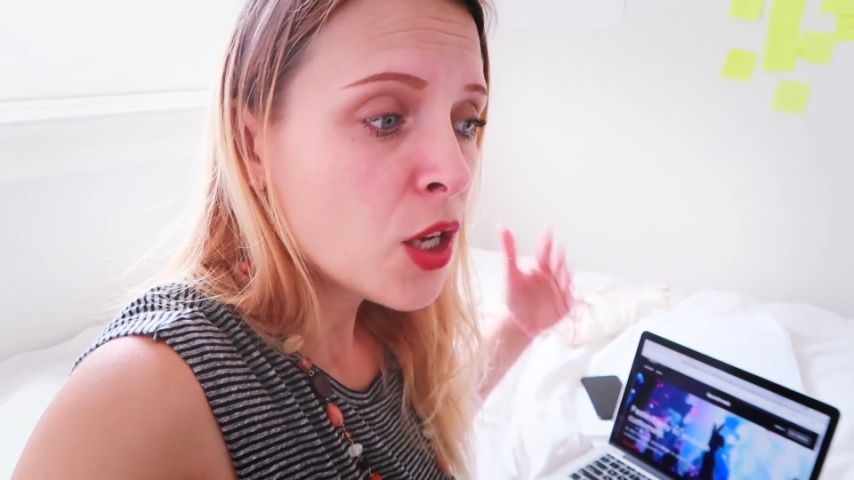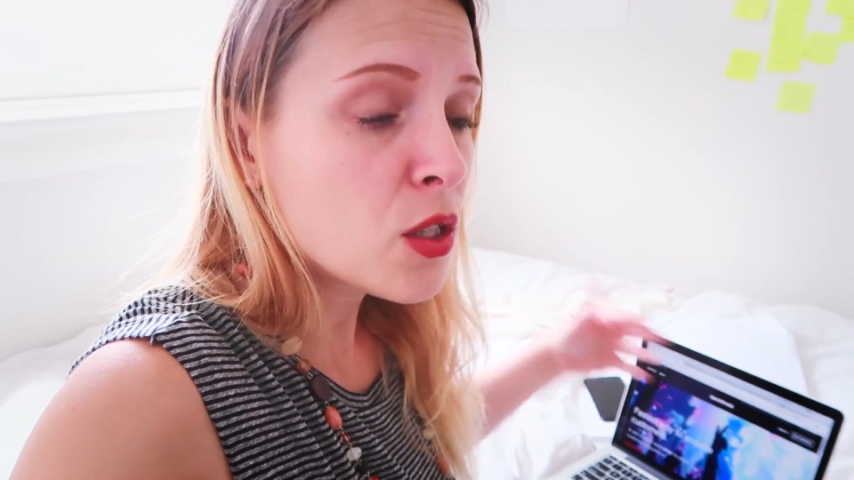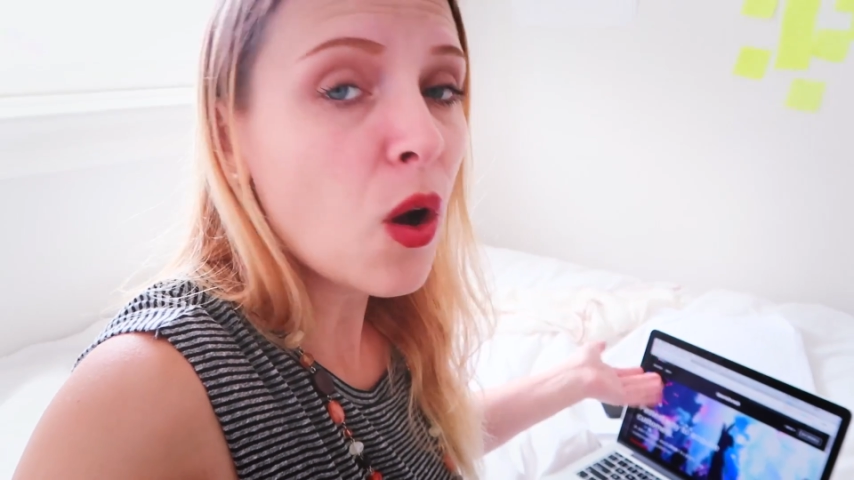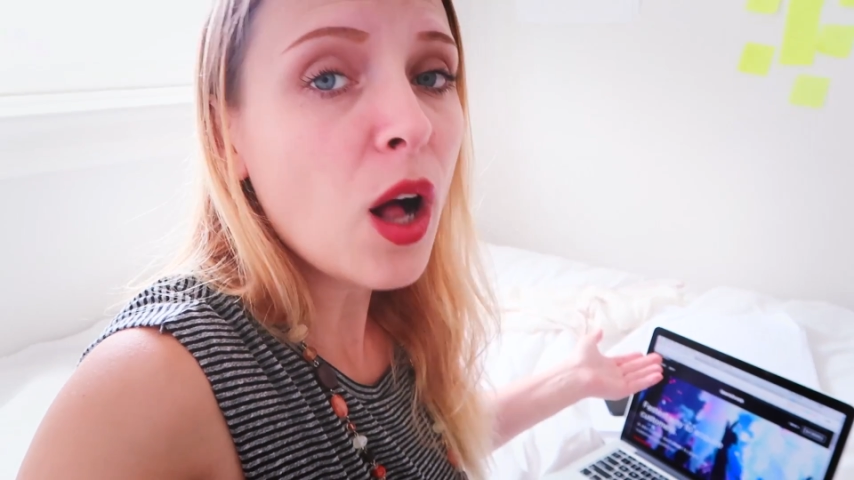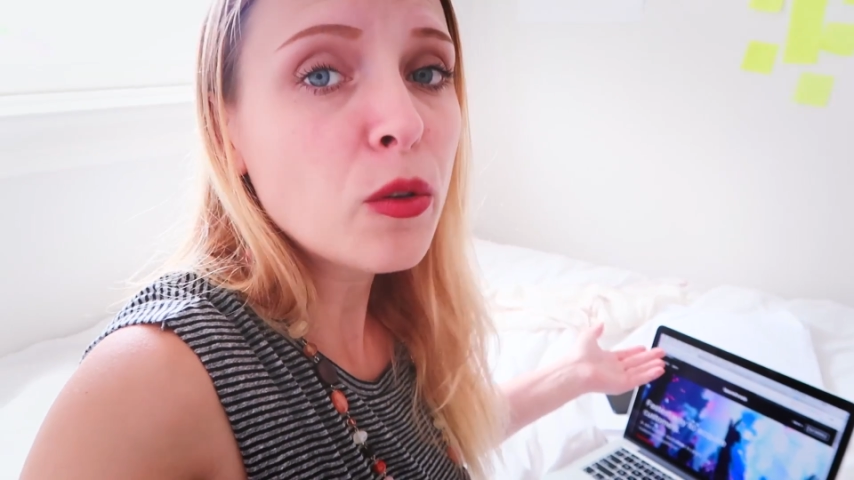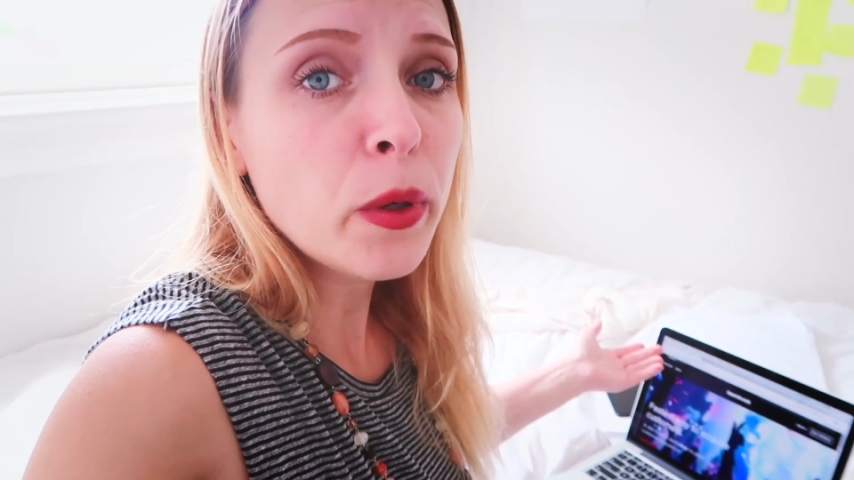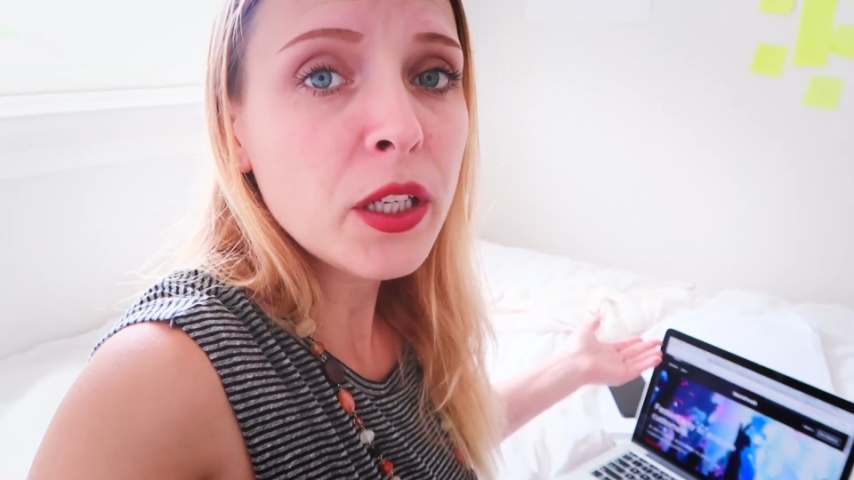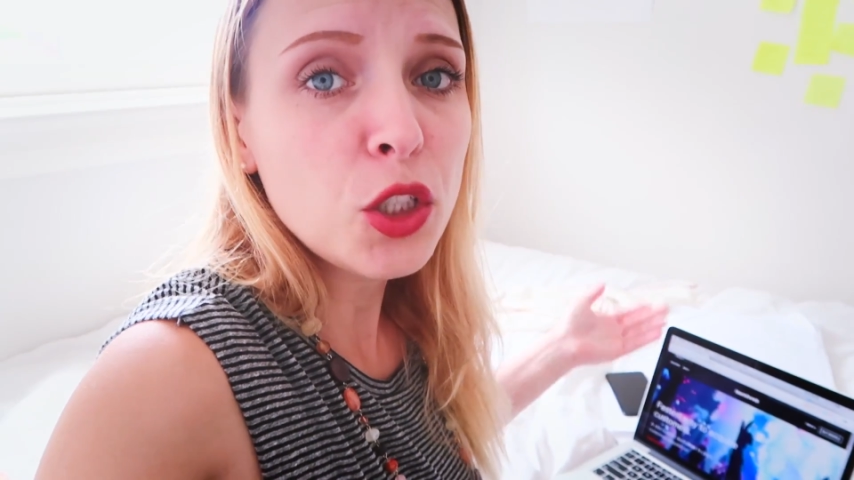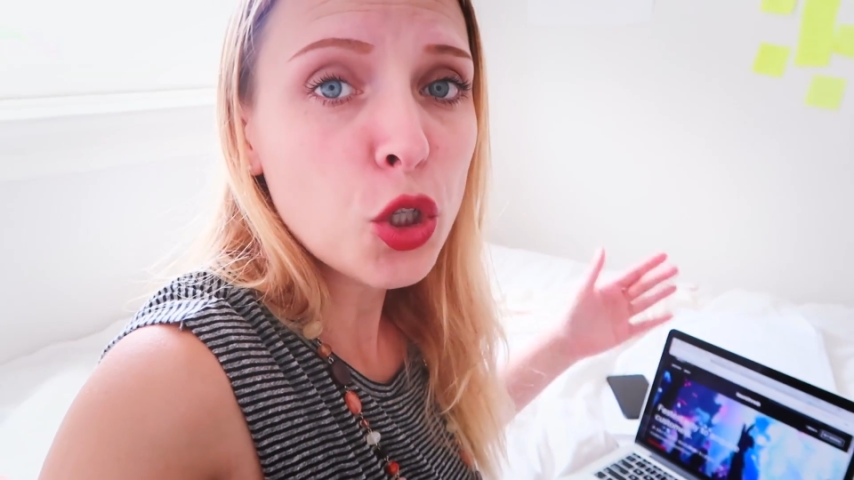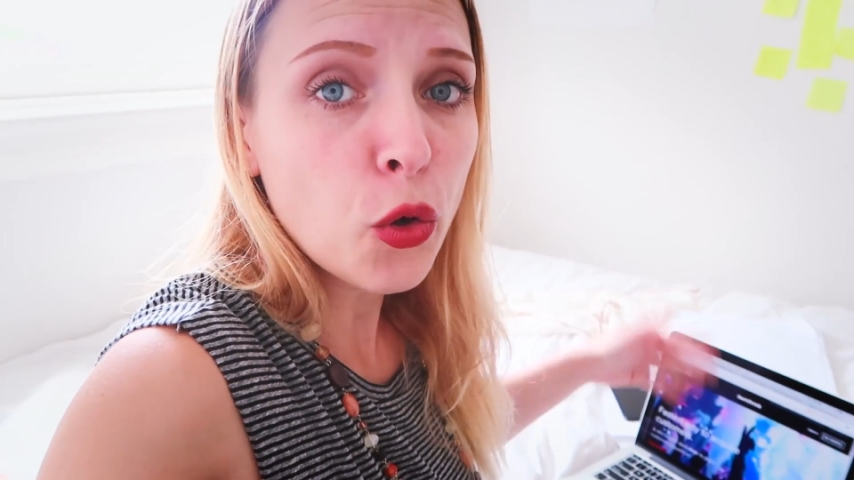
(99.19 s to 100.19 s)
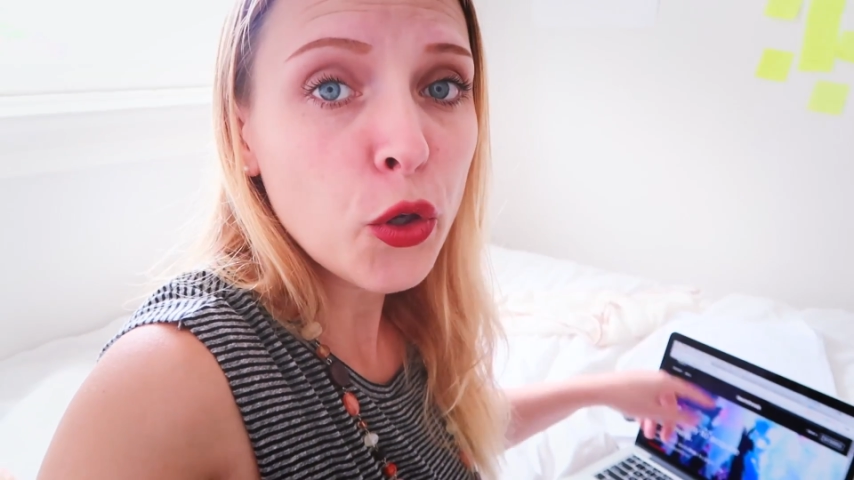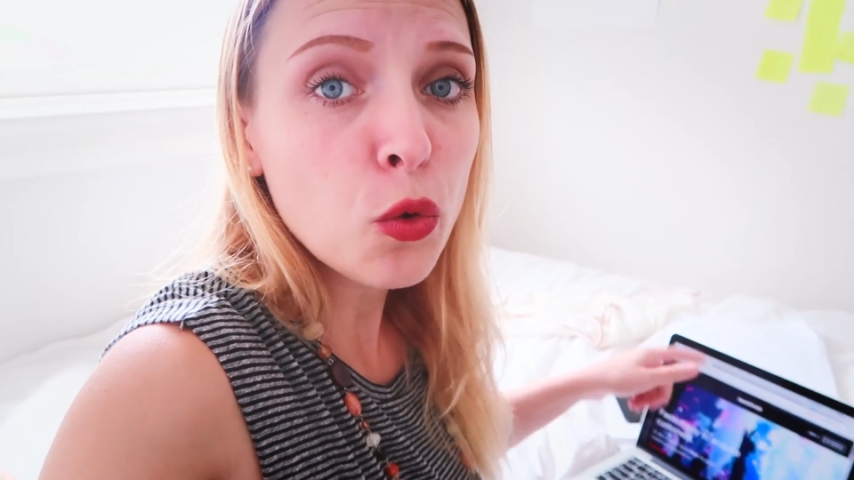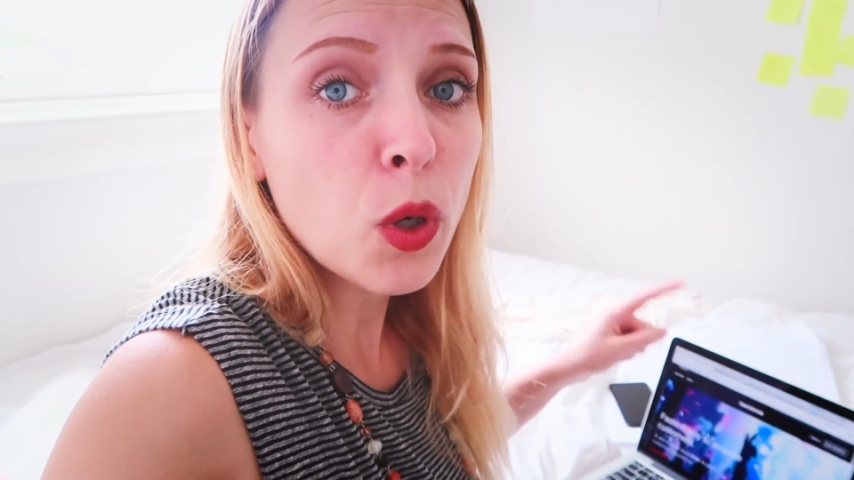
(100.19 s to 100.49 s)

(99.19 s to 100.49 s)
So I'll quickly show you